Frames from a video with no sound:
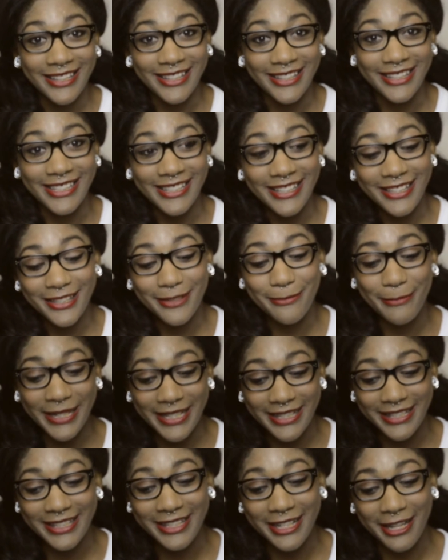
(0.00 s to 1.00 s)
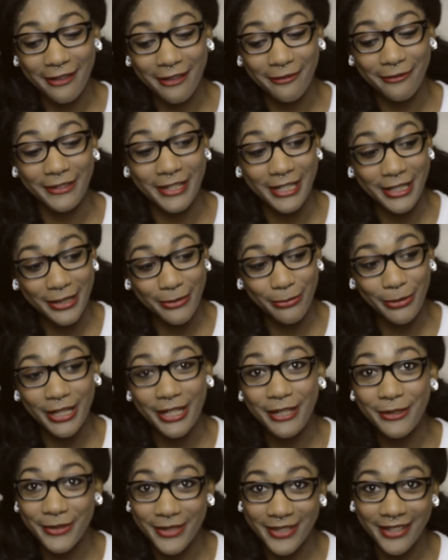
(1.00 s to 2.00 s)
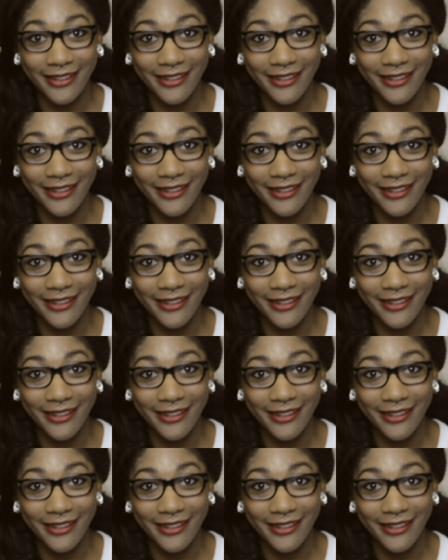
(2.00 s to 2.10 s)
is my stuff and this is what it used